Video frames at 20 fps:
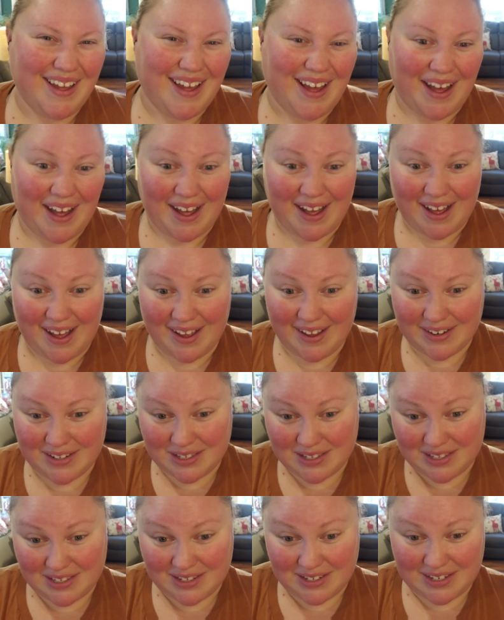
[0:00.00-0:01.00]

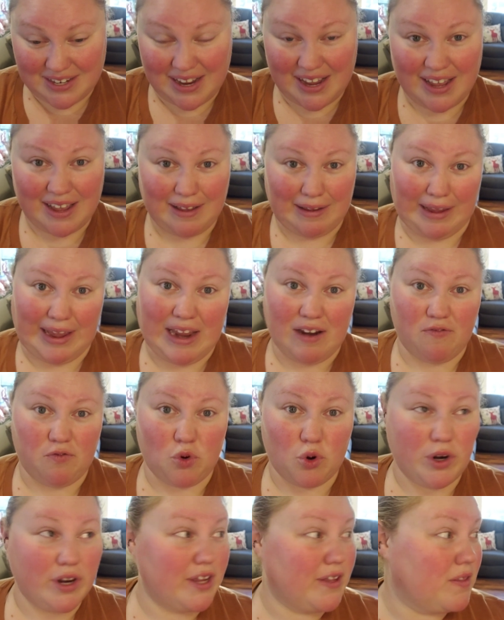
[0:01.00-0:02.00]
It's
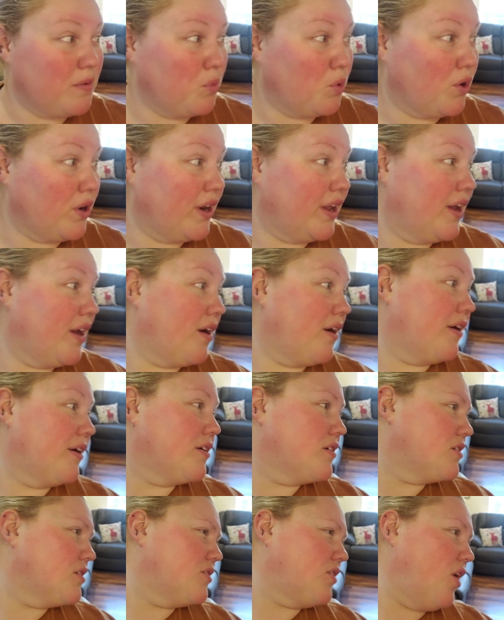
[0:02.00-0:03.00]
8:40 in the morning. Our
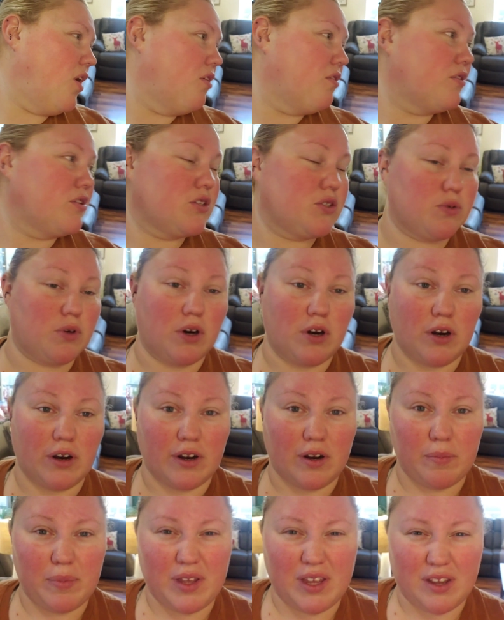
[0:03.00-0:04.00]
installers are going
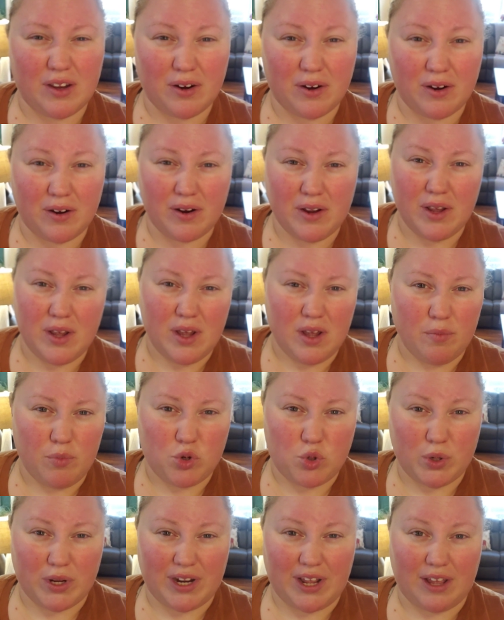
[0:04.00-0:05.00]
to be here
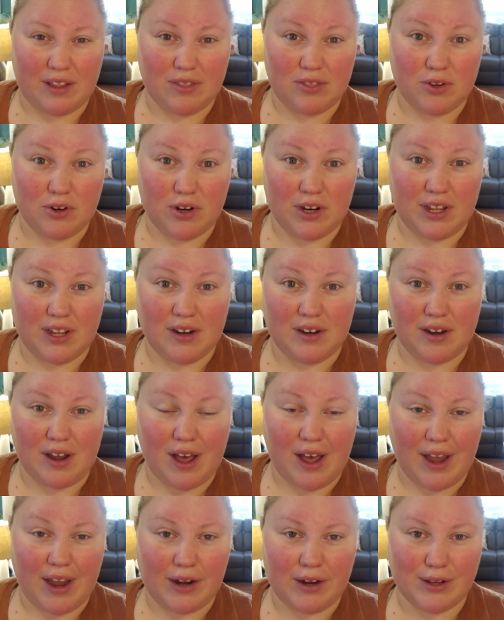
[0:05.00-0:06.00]
between 8:30 and
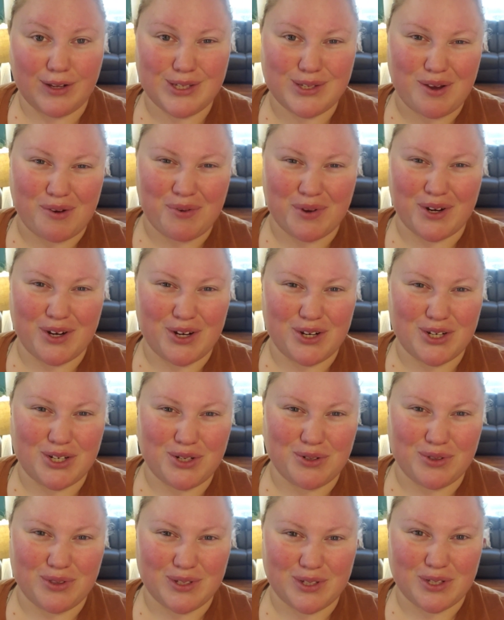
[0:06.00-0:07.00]
9, so I wanted to
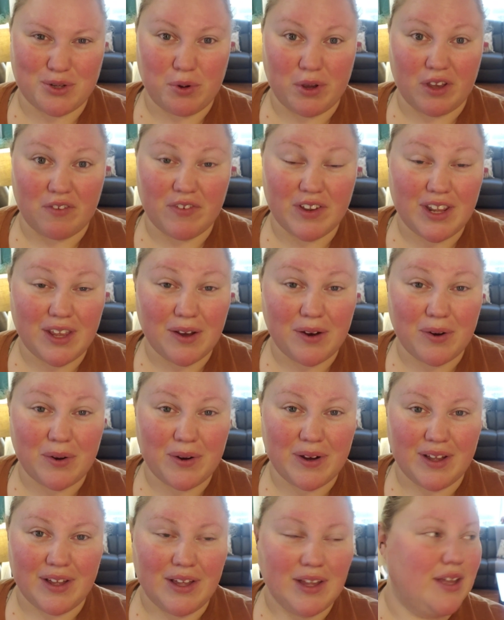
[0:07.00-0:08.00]
shoot this quick video
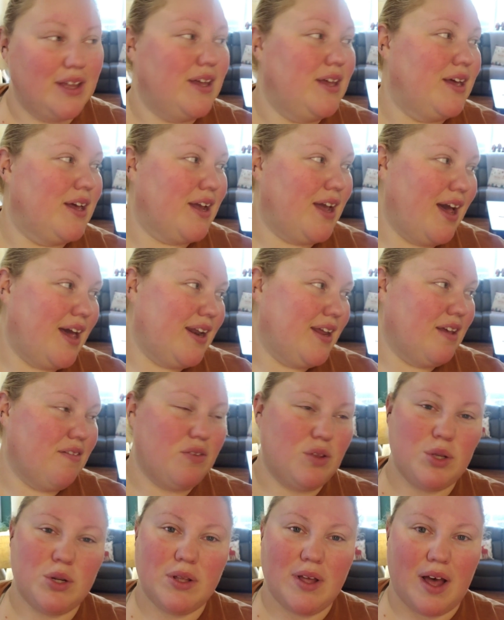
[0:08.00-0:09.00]
and kind of give a
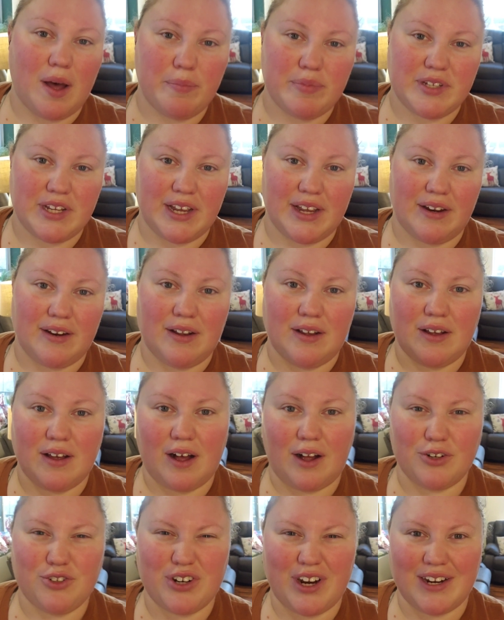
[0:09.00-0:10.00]
little update.
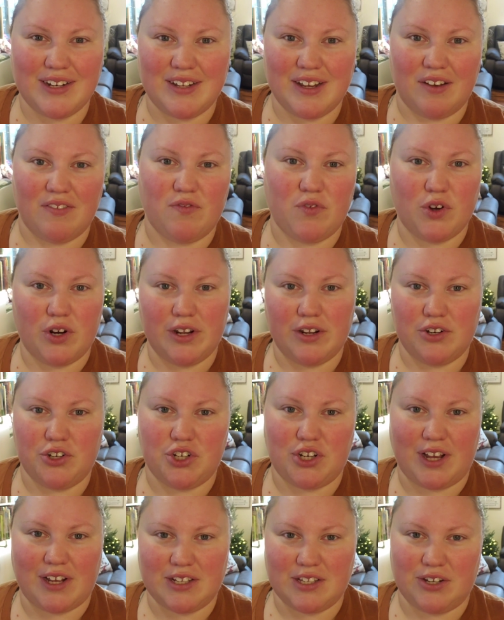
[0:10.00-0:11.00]
I'll try and take footage
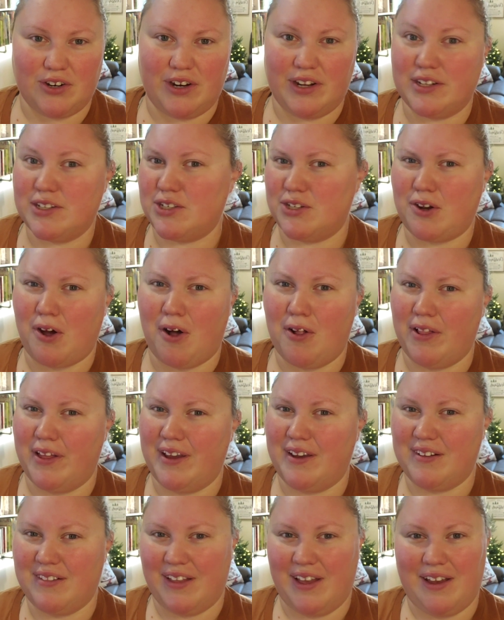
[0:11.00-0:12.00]
as they're
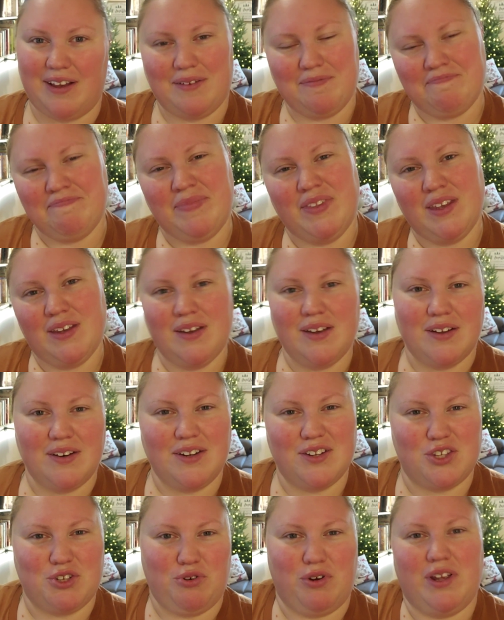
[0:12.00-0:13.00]
installing, like
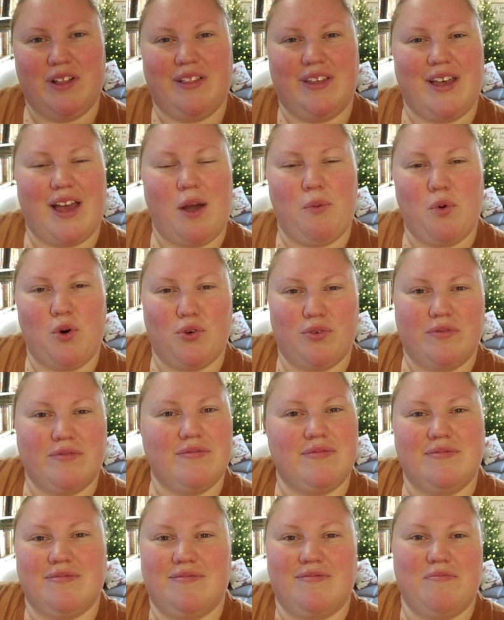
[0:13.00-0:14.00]
discreetly. I won't
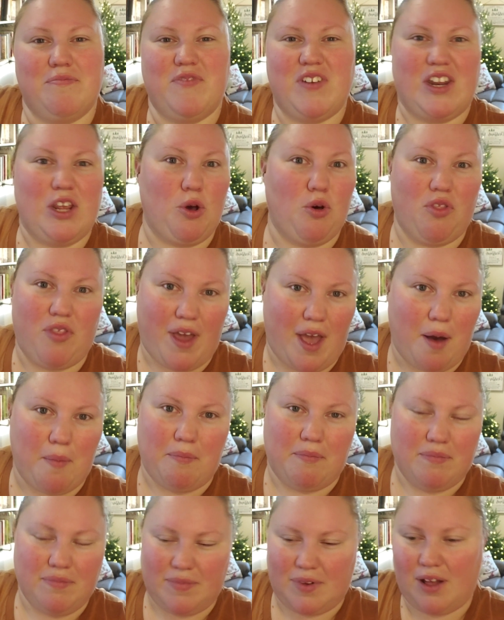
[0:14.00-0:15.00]
video
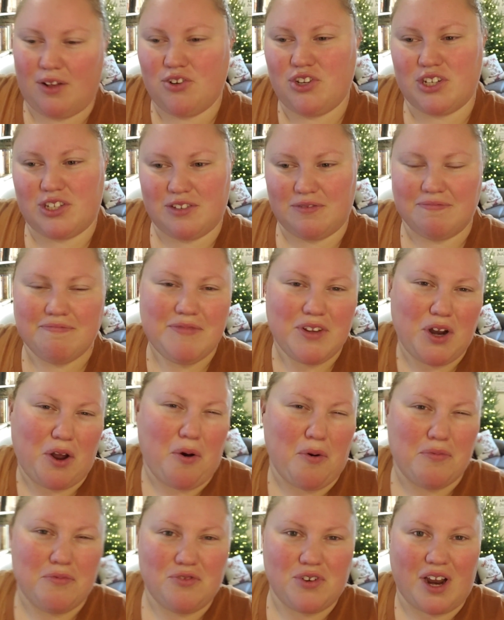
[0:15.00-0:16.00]
them. I'll just,
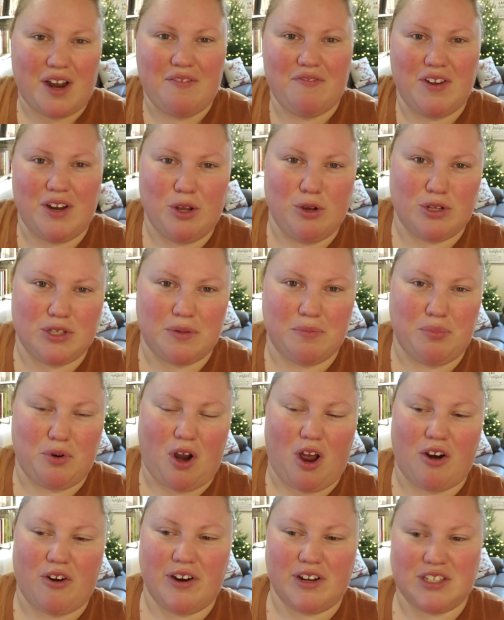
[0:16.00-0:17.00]
try and video some
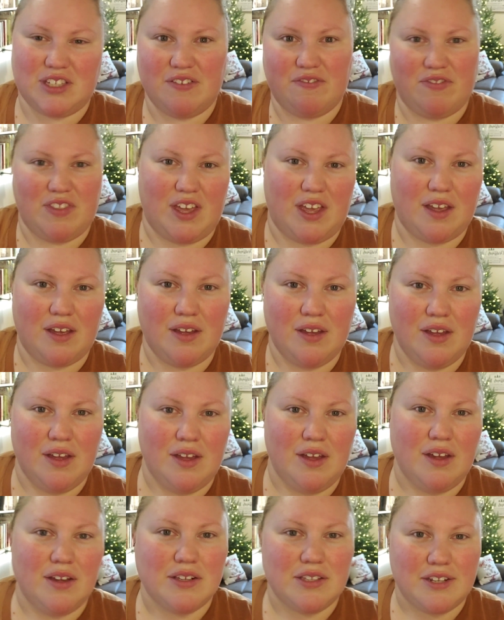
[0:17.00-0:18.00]
progress if they
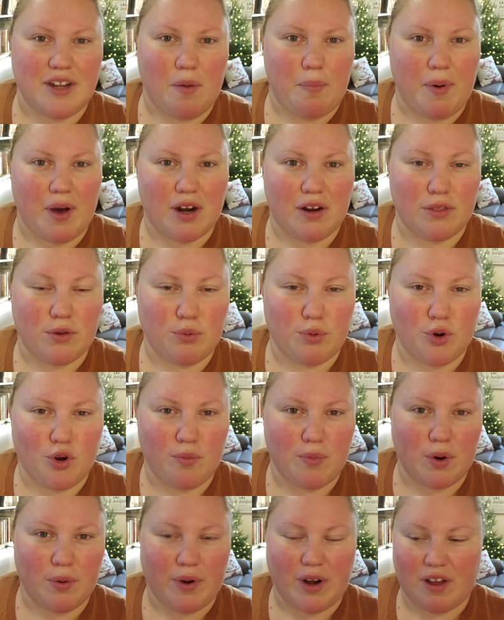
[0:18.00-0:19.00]
step out of the room
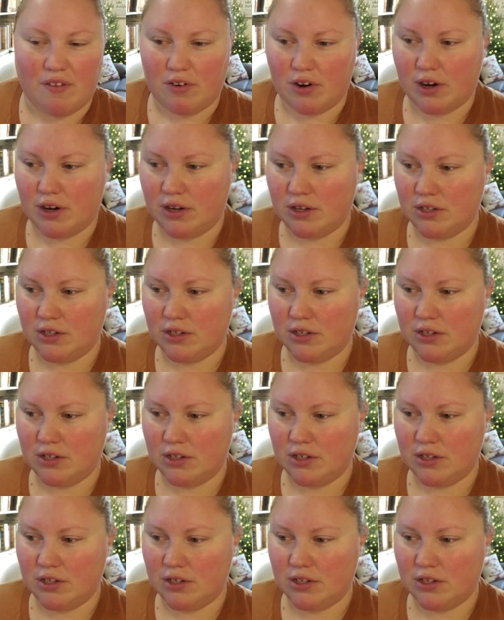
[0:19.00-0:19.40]
or whatever.